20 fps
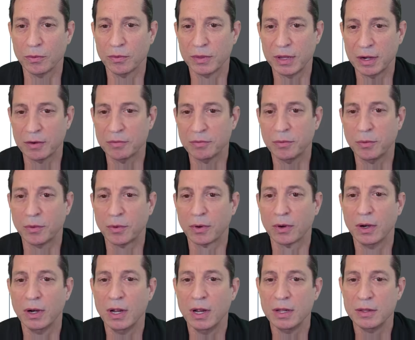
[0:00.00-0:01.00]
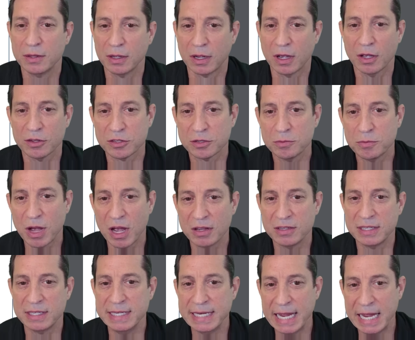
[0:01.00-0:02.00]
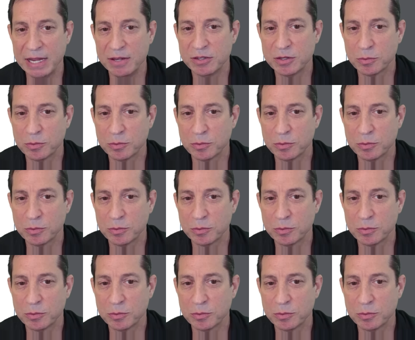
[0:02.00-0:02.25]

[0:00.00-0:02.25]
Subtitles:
Therefore, to customize the names